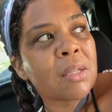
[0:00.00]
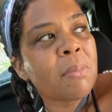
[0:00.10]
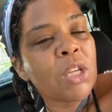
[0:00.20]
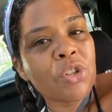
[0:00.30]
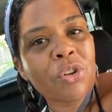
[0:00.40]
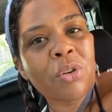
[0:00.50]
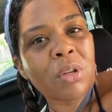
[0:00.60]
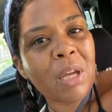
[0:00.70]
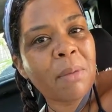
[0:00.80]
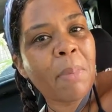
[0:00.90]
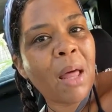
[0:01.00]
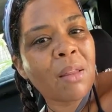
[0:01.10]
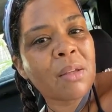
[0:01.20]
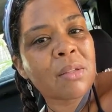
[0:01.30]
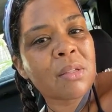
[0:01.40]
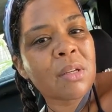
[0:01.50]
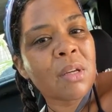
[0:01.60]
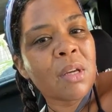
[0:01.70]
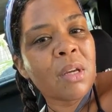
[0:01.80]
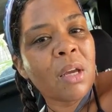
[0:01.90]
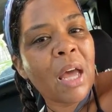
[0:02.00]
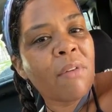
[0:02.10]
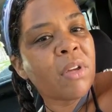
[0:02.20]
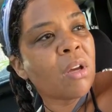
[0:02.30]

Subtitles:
it means you're imbalanced. Having a